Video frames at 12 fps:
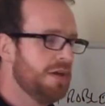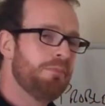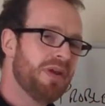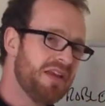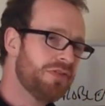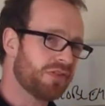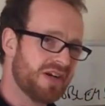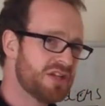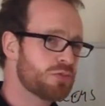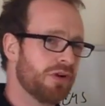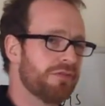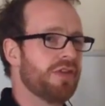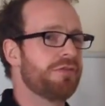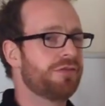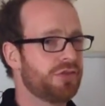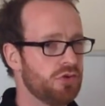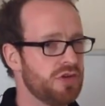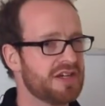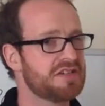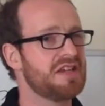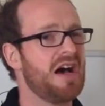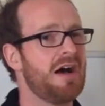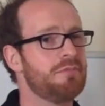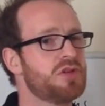P3 is one of the few
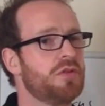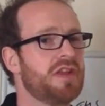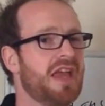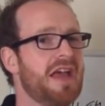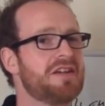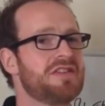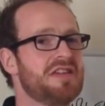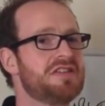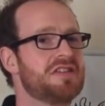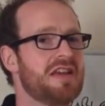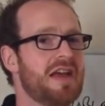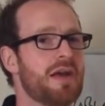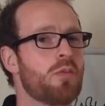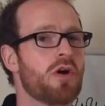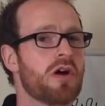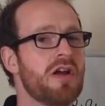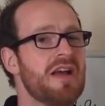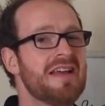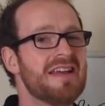exams on the ACCA where